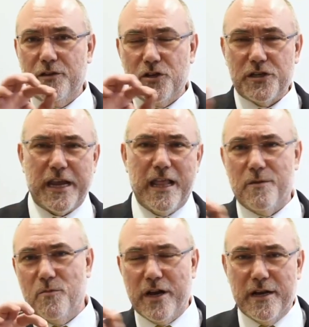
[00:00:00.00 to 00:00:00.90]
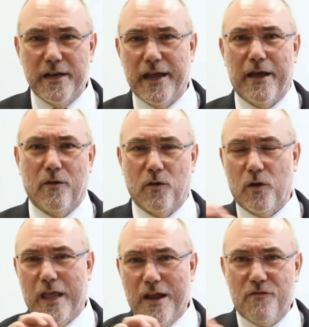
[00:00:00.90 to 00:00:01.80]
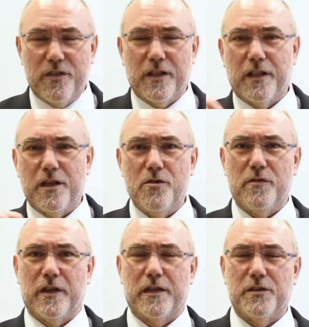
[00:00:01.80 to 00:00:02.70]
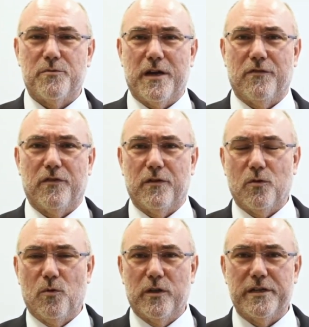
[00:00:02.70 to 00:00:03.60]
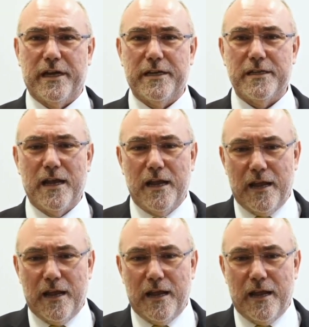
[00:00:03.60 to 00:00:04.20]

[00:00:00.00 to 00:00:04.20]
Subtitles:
Just get them written down, everything that you think is relevant, all the dates,